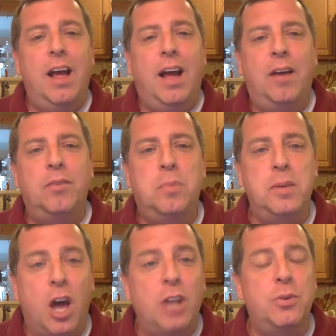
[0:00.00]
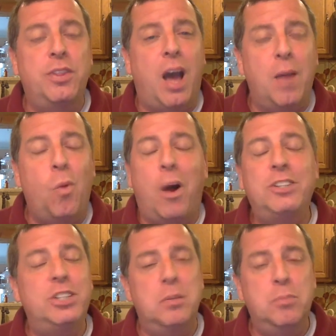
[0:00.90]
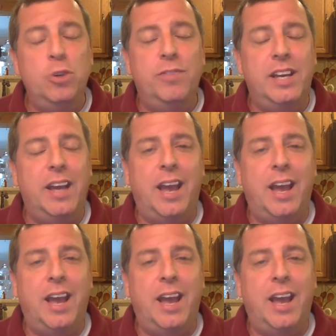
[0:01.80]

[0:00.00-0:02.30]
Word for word: to be honest with you, I'm watching the movie